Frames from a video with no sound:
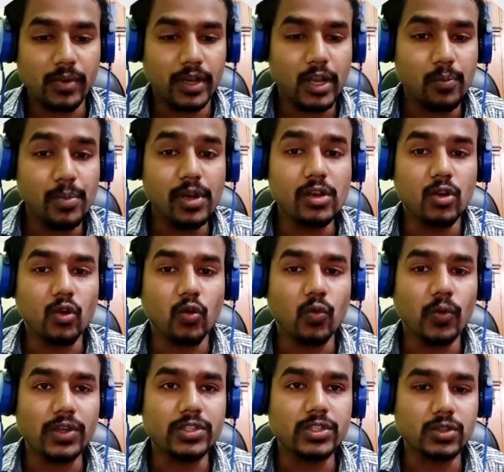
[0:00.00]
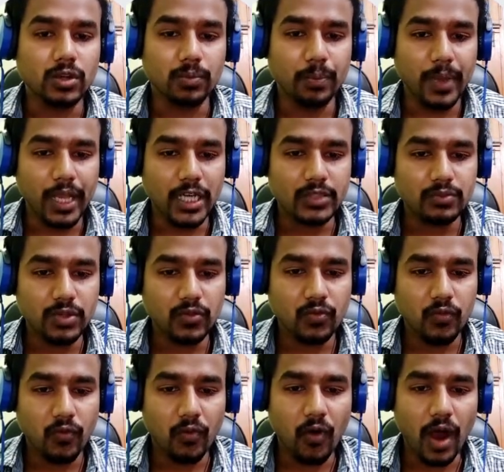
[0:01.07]
Epin request.php
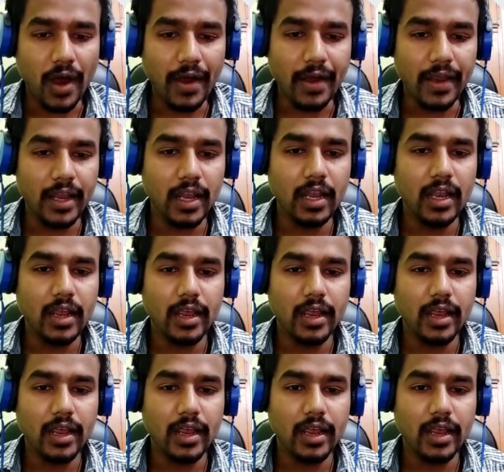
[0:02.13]
file,